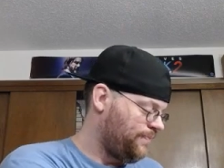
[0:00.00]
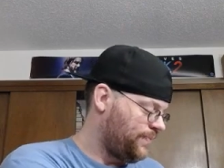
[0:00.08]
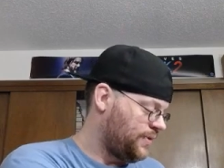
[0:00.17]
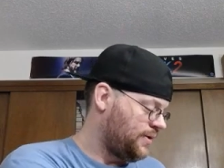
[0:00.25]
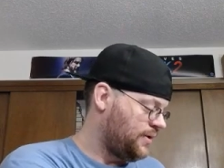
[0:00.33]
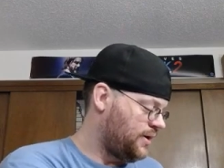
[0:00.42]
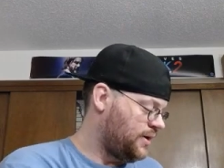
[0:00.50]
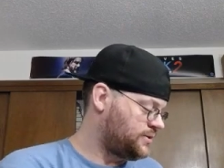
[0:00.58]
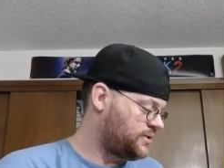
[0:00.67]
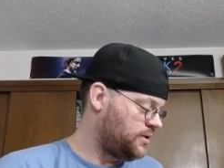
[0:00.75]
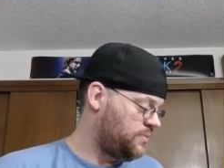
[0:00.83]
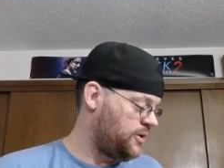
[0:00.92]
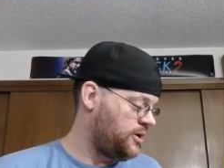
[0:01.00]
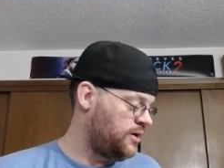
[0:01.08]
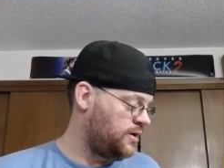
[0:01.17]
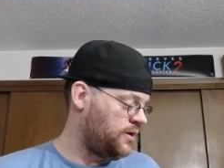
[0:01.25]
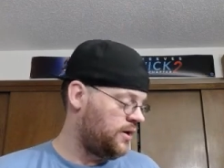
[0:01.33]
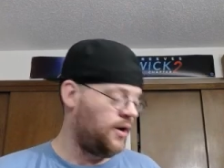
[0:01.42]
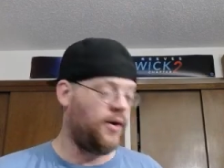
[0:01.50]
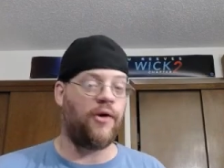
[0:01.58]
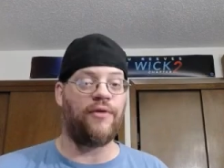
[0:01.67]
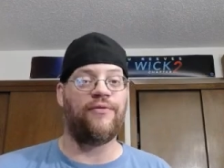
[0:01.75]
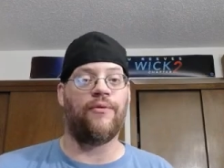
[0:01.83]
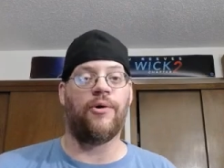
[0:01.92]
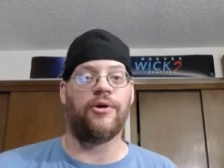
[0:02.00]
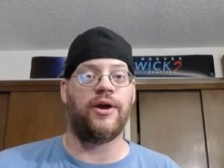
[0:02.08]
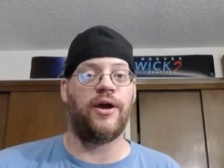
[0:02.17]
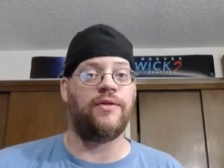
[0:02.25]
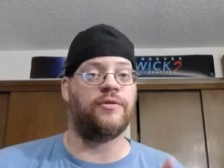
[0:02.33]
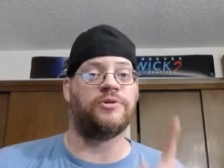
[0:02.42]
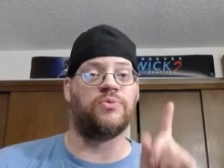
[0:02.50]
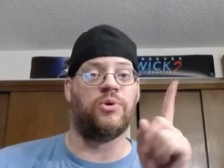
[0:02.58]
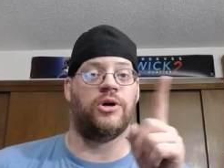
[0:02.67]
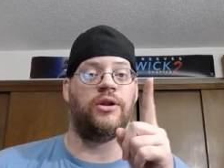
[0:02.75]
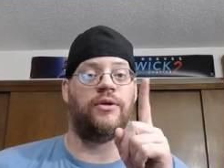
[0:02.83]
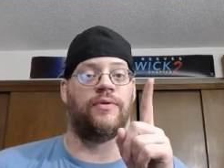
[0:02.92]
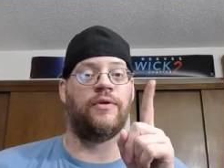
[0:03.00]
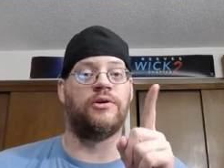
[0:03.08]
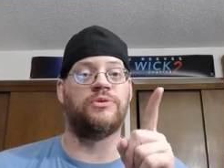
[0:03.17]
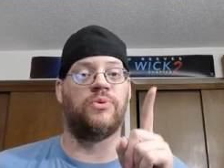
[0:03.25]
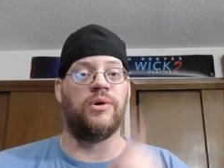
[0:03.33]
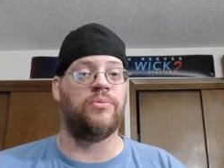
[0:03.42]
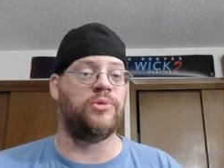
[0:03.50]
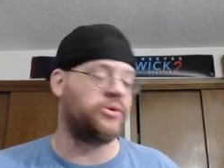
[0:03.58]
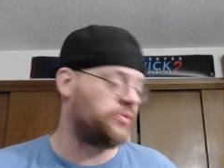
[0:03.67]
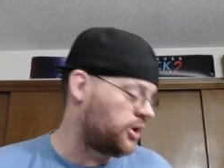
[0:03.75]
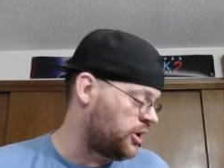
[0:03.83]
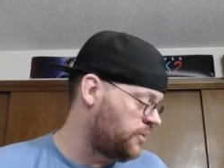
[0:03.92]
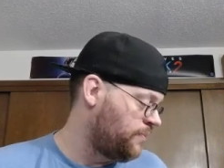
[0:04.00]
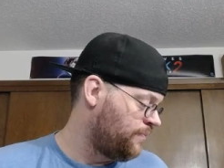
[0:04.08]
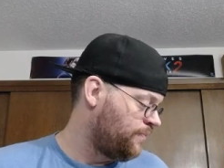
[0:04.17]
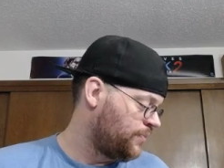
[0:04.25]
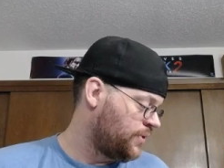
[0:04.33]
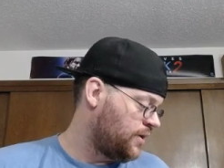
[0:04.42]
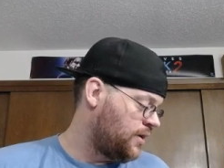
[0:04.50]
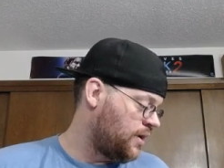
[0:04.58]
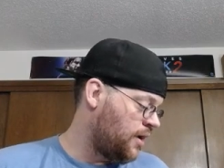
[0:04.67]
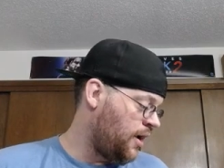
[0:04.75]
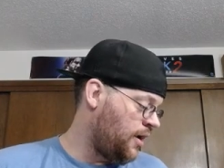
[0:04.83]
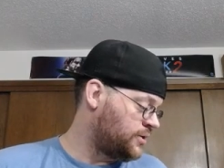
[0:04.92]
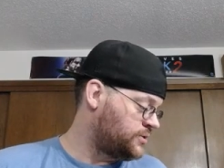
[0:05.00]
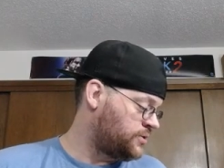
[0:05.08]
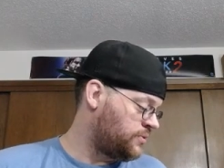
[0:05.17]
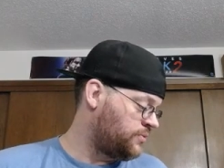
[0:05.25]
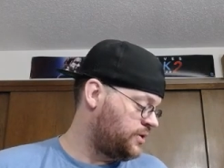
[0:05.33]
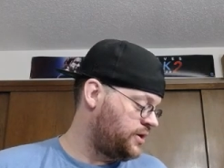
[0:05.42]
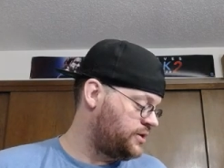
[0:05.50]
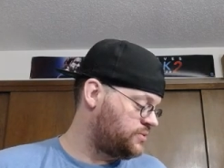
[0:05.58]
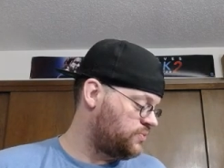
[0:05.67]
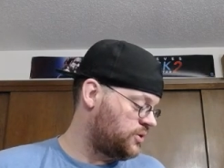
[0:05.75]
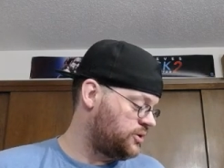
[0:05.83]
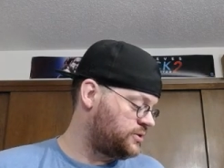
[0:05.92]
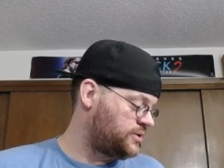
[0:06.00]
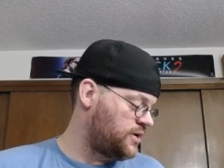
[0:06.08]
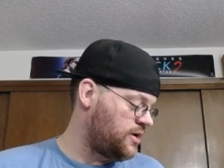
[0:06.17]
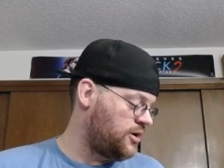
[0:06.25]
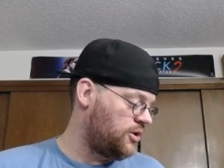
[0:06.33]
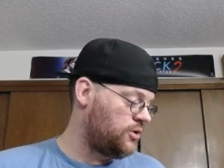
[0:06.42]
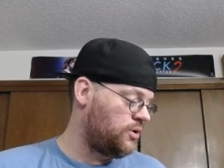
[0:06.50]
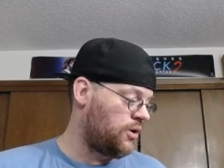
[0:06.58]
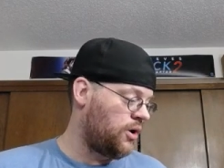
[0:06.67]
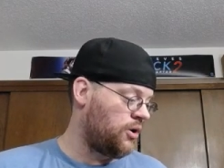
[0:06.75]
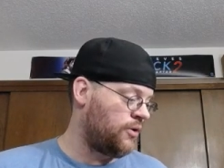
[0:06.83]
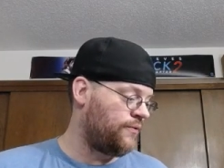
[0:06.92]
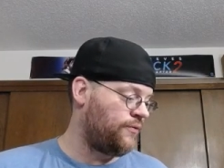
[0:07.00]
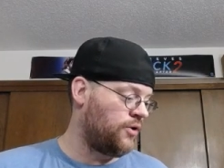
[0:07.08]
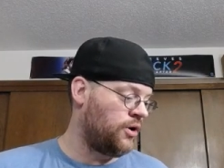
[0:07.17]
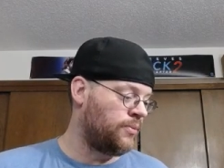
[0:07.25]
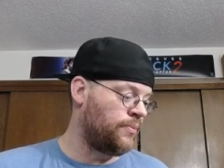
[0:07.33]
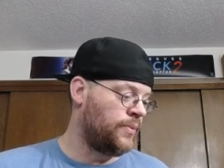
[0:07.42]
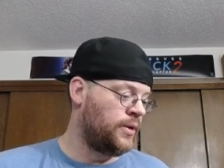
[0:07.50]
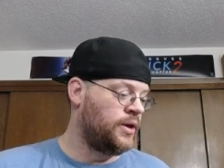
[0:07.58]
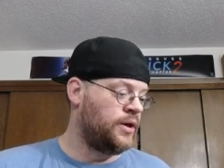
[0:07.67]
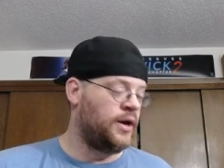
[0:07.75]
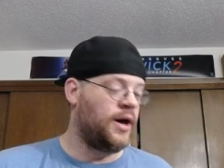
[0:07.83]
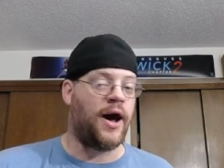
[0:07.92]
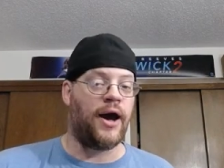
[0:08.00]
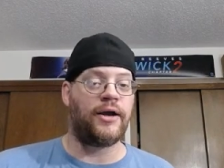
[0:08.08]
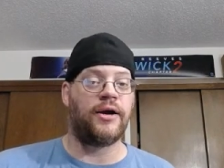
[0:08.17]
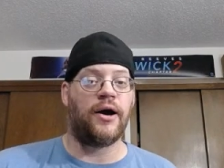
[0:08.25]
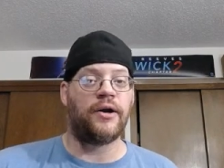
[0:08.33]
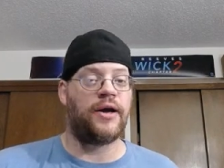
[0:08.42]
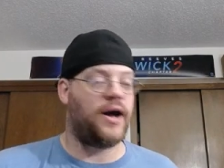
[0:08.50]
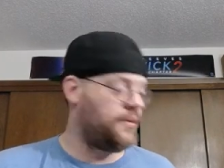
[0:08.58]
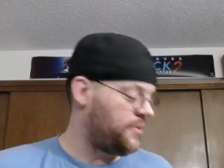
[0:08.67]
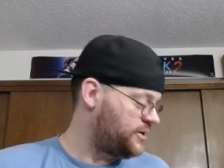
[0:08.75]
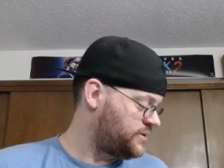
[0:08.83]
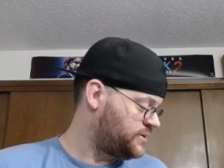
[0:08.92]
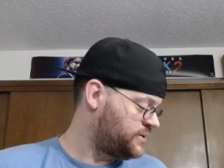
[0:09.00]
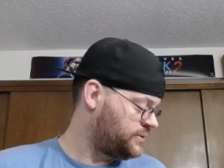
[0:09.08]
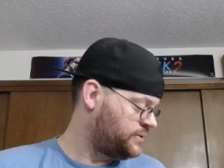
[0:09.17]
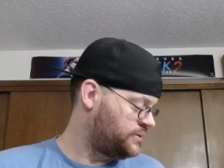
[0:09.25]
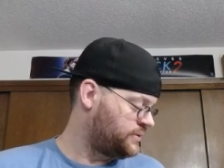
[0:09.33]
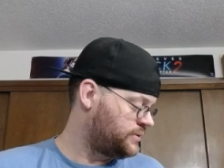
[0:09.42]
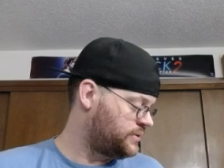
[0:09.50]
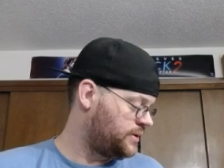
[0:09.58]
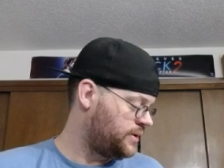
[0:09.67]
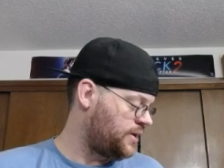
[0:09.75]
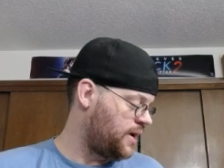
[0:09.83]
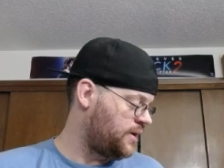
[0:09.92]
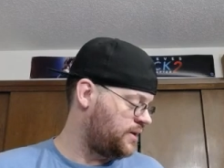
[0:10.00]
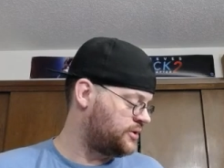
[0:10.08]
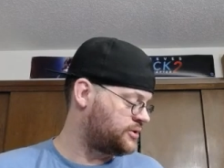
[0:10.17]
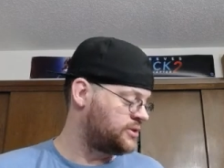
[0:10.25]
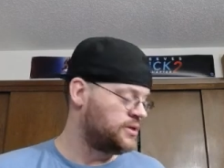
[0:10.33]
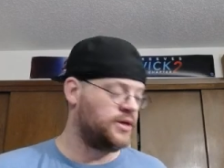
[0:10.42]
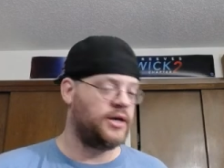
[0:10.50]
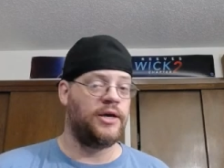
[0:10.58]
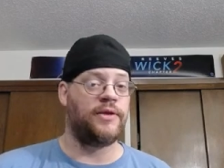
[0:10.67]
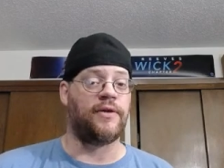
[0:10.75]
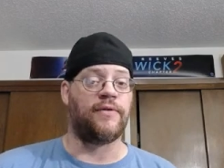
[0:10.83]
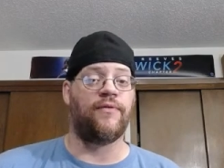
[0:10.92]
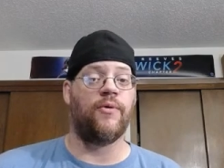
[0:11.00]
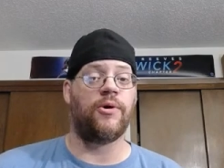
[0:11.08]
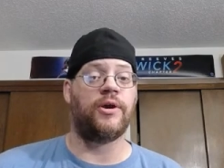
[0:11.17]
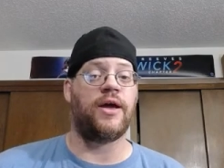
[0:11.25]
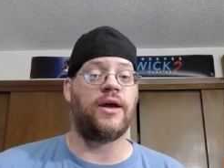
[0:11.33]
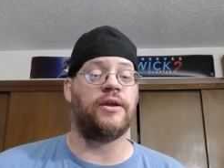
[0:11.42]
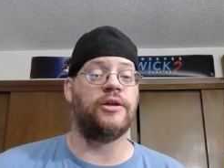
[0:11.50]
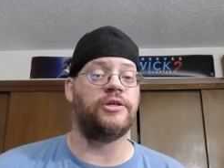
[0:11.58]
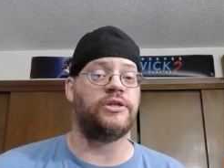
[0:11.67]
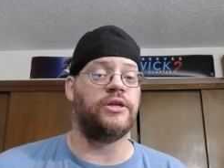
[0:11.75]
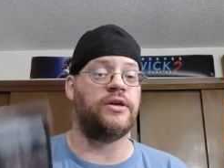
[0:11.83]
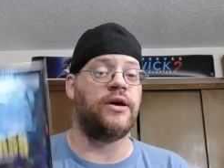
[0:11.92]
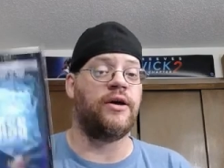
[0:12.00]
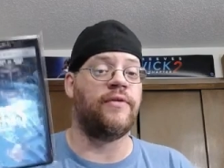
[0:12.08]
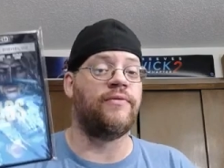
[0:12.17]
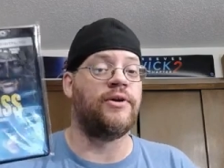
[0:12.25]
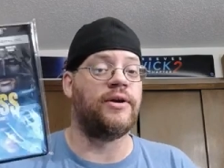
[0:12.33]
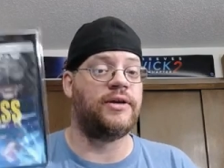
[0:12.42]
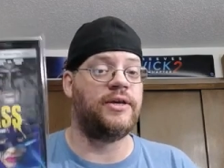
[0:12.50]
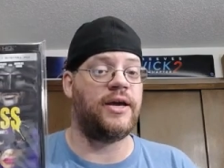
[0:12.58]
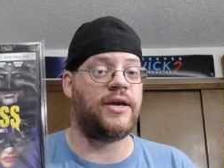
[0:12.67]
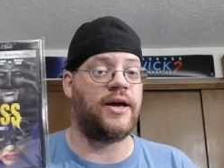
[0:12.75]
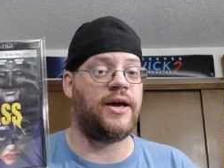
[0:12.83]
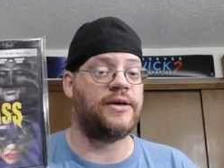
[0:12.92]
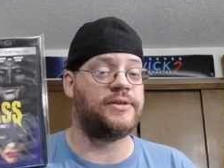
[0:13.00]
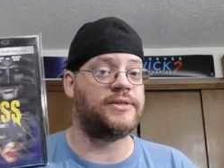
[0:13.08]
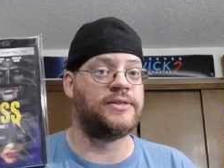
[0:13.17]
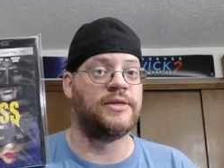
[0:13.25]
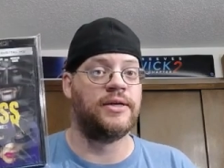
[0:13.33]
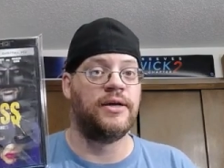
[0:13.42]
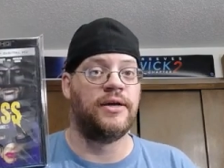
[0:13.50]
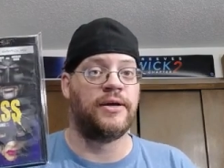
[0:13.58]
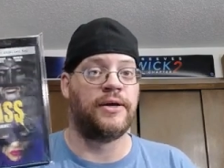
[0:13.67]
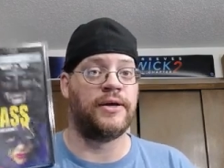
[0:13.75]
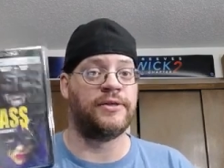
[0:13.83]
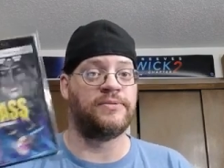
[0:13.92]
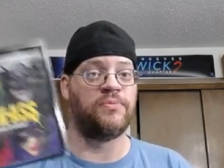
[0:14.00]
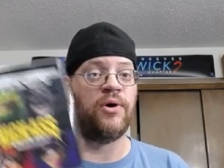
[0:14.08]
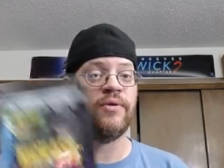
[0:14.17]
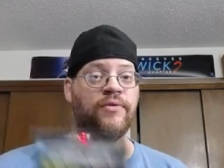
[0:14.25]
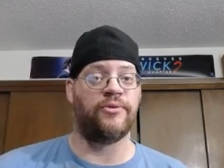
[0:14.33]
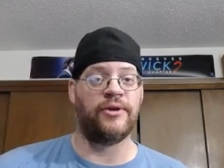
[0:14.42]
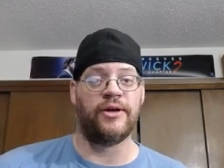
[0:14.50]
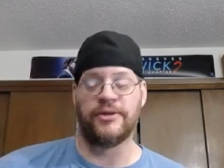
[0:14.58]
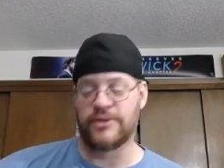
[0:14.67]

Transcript: is going to be uh, all 4K. There's one, there's one Blu-ray. Uh, so these ones here are from Icon Comics, and that is the 4K edition of Kick-Ass. Yes, Marvel does own